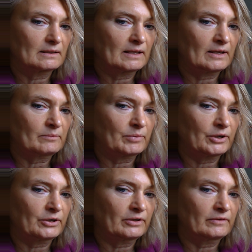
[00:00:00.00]
That
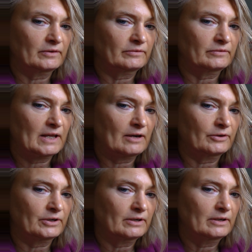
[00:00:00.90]
part of the
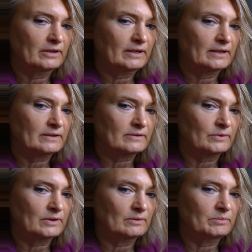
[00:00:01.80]
flower, that's
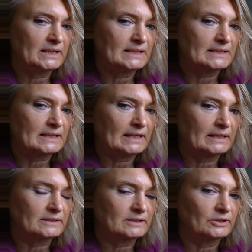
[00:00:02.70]
where the bees
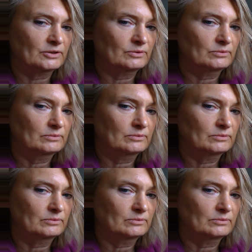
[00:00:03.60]
like to go.